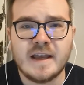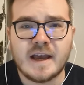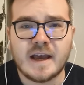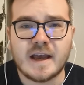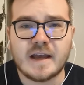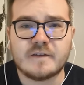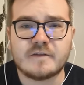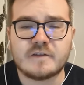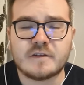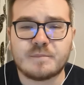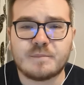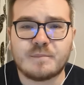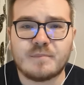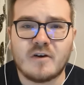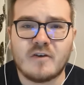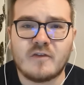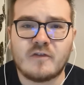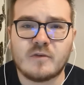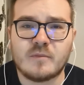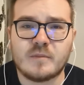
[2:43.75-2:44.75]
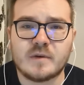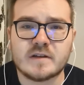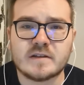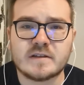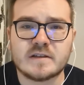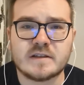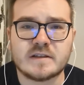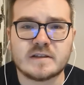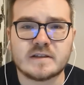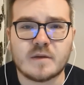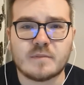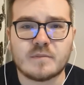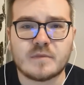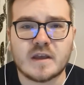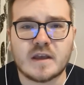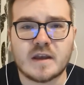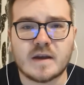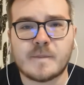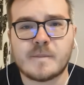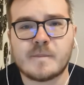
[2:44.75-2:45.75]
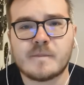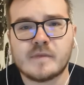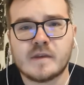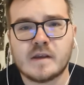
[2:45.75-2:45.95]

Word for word: and if the performance is something